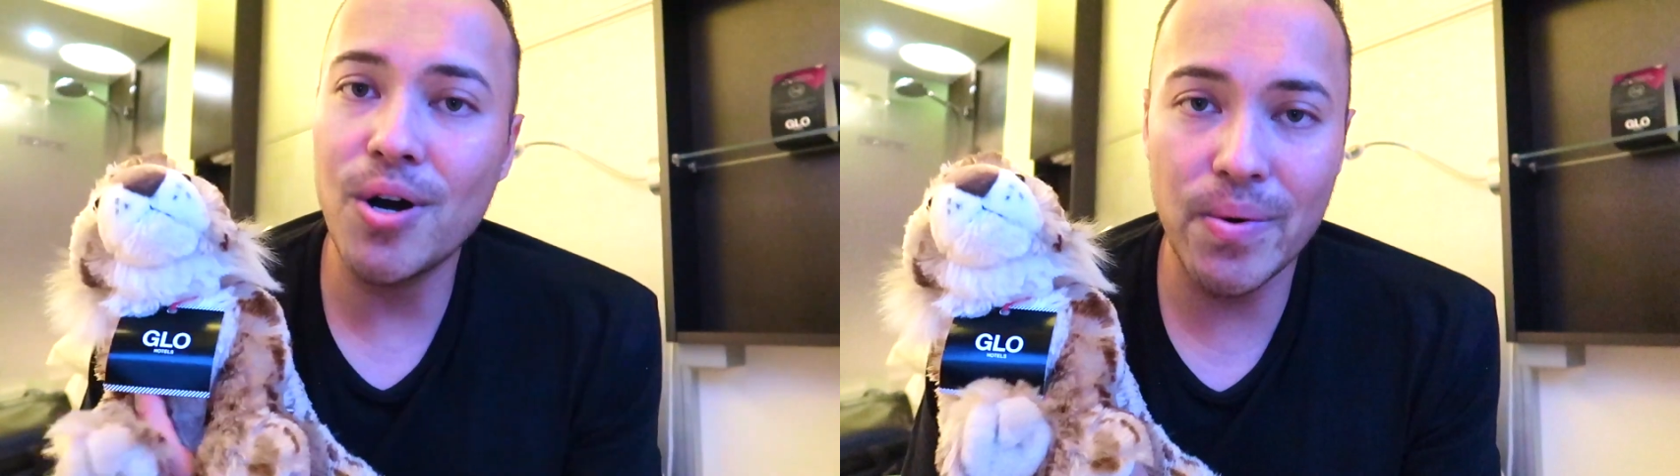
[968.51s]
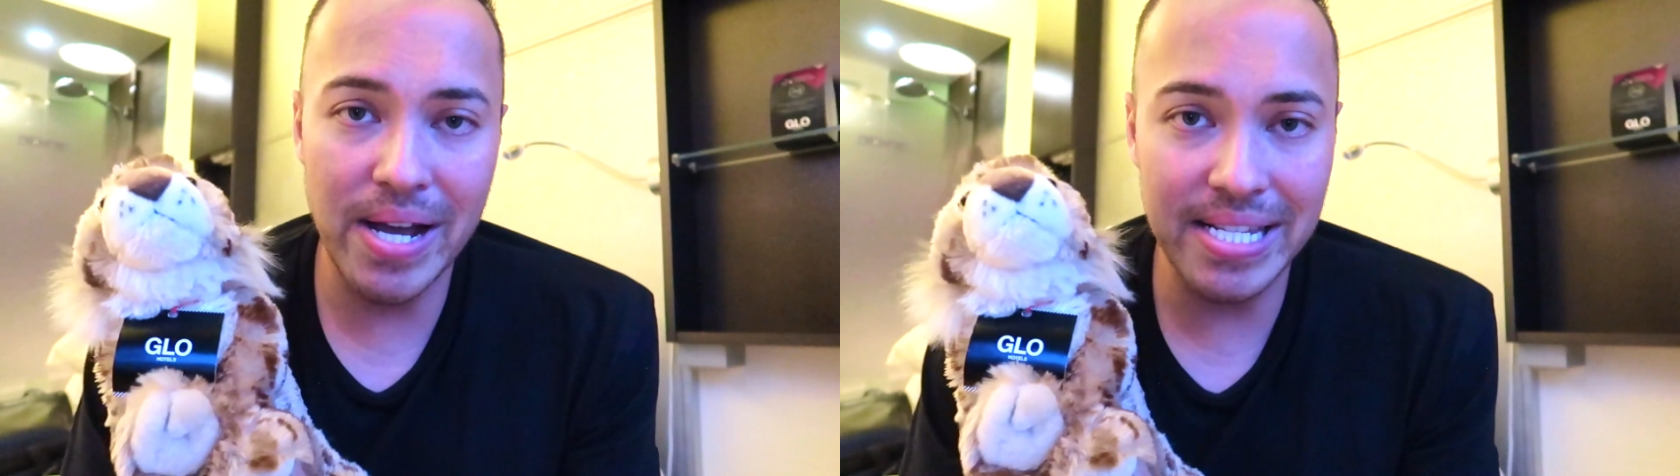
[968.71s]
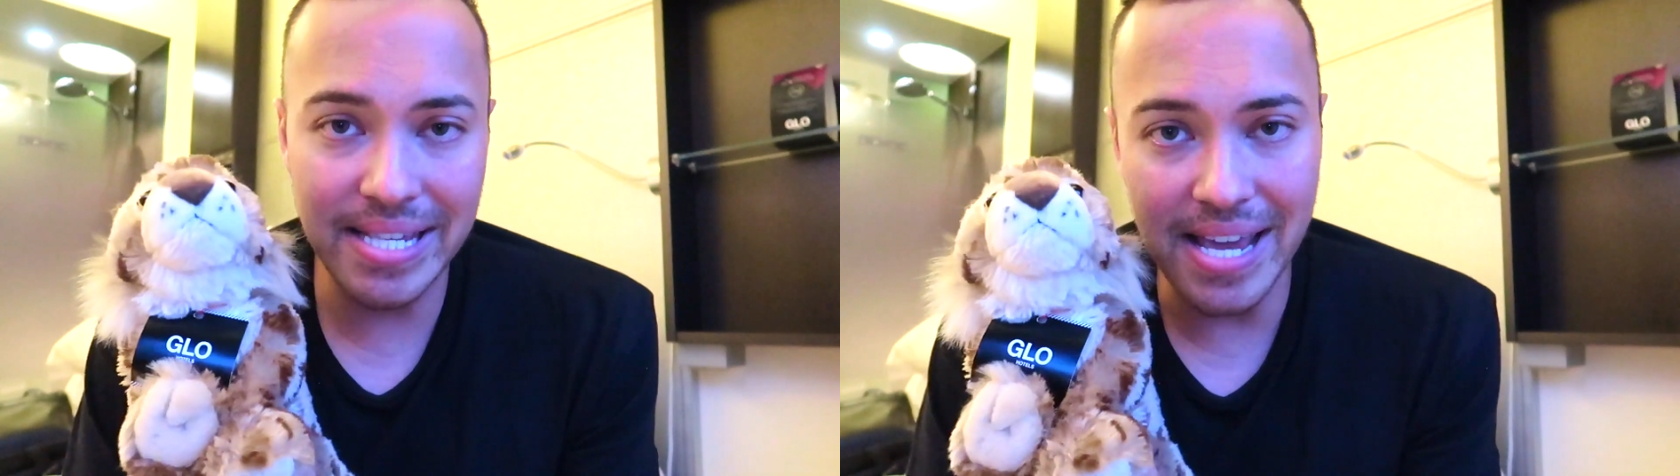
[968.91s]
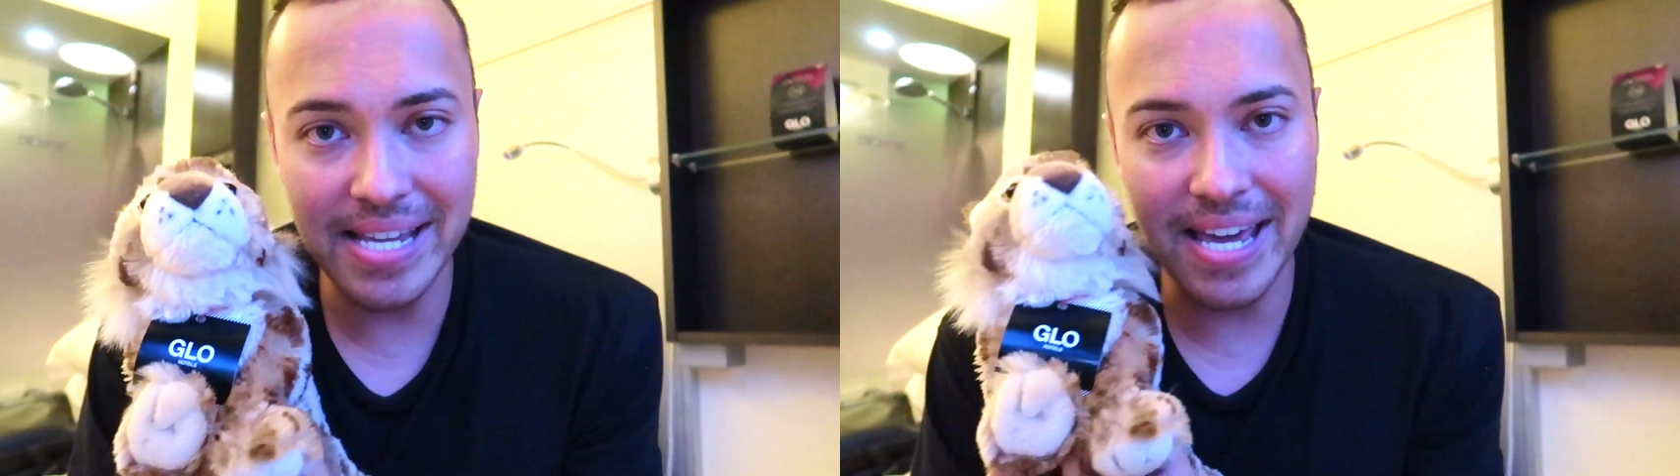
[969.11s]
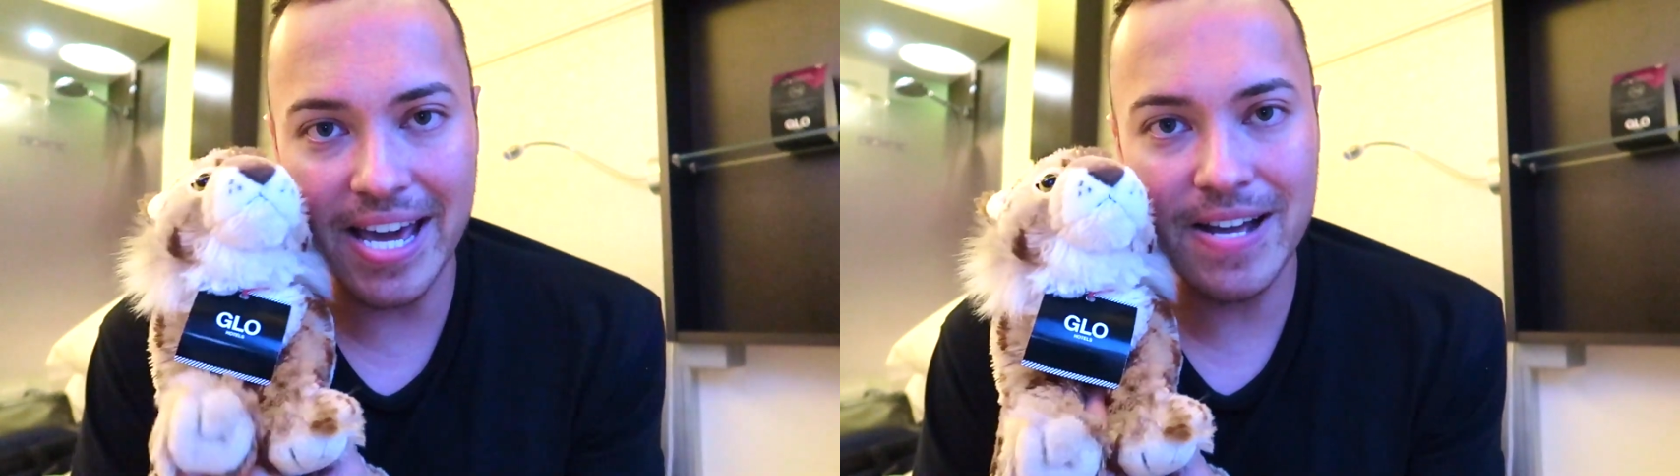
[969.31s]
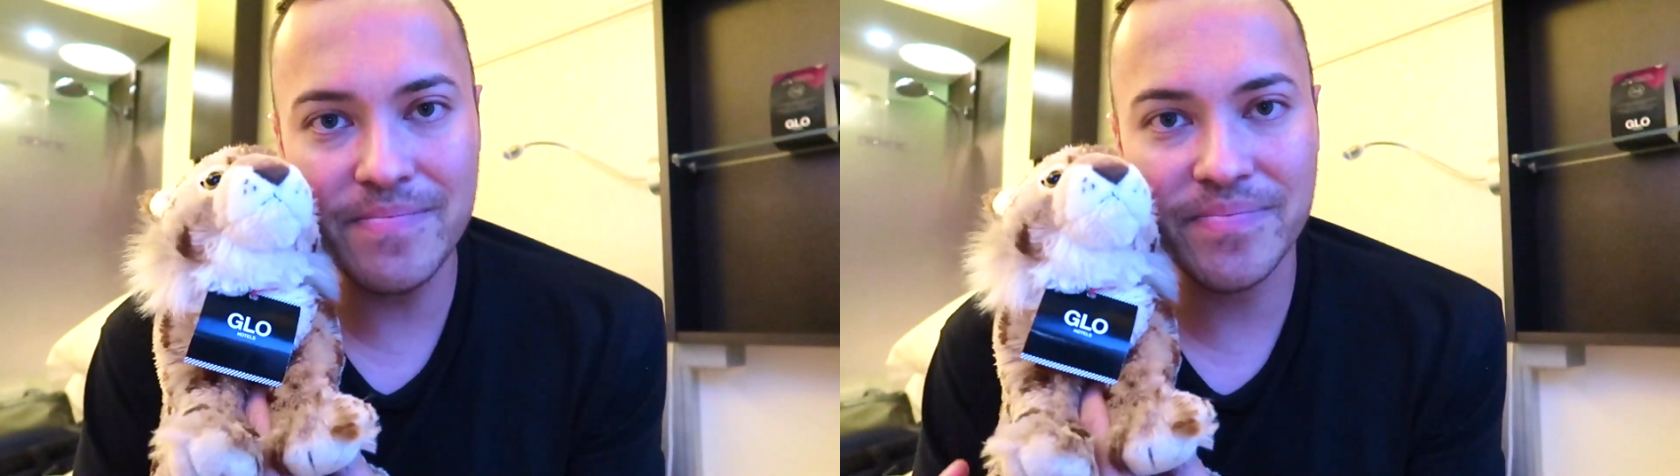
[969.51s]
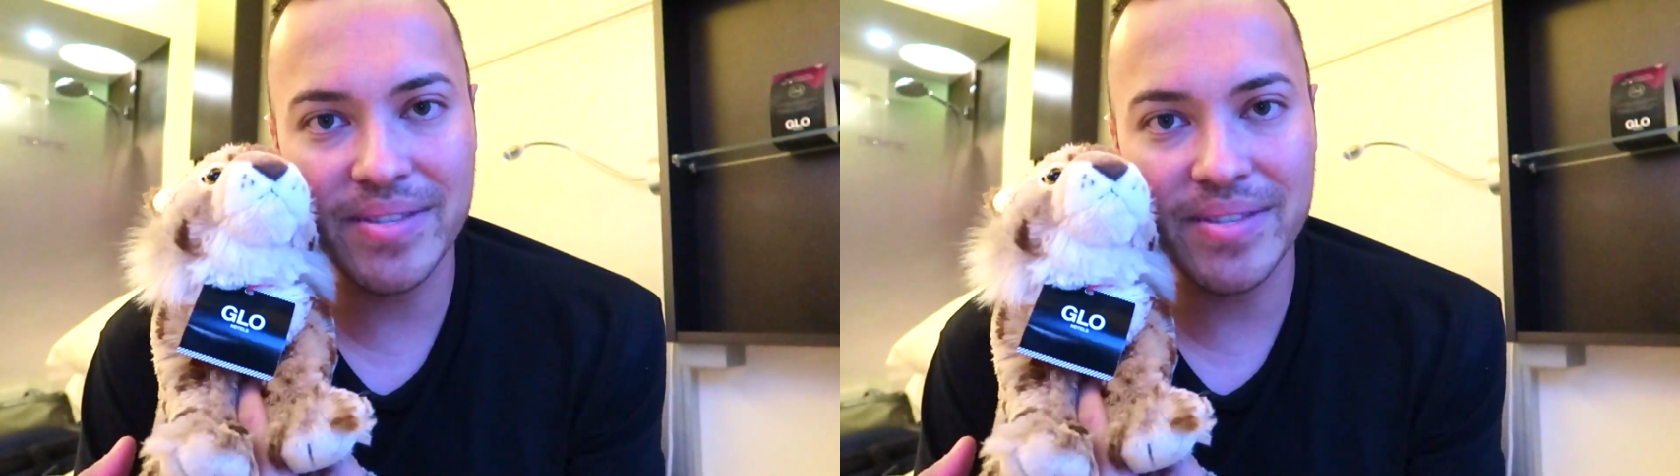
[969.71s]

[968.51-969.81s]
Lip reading: Always take care,